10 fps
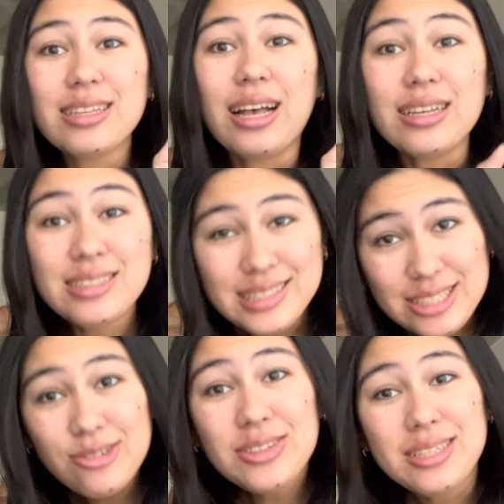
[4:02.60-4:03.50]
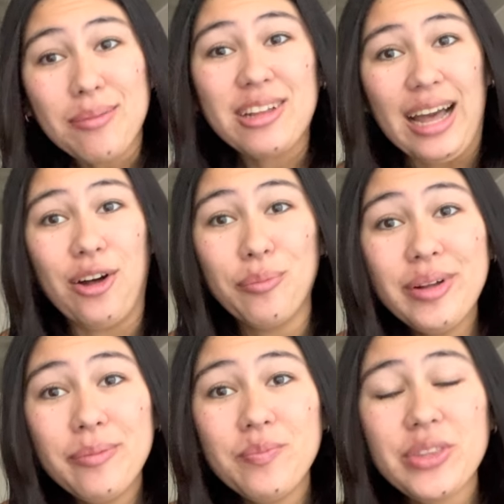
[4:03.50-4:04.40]
a secret double
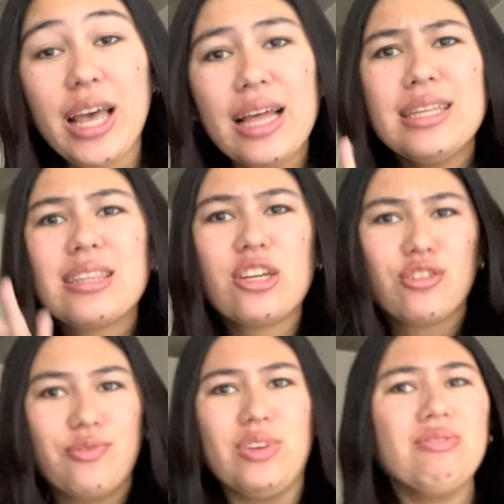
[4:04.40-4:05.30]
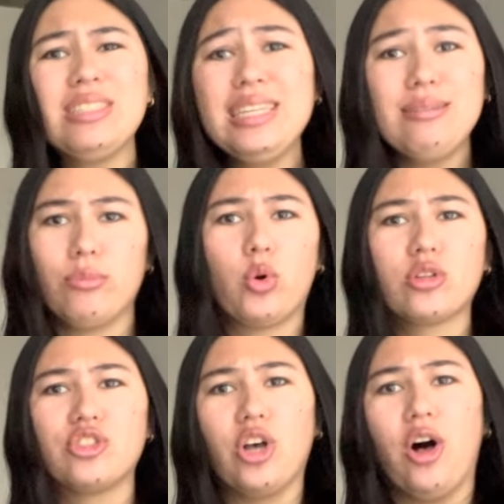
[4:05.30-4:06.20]
album, and that there's 15 more
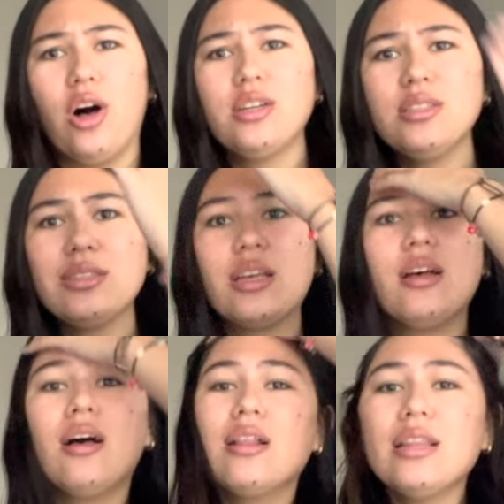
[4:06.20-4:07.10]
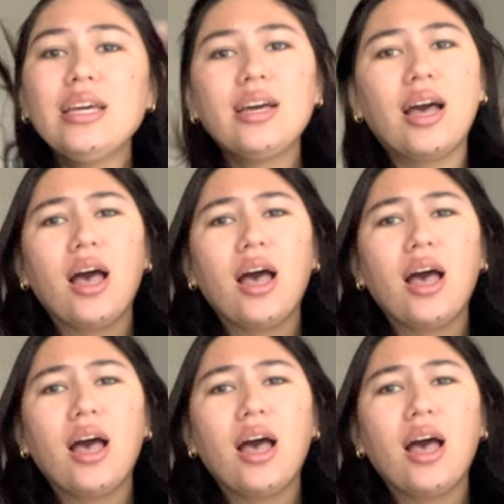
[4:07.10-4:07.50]
songs. Like,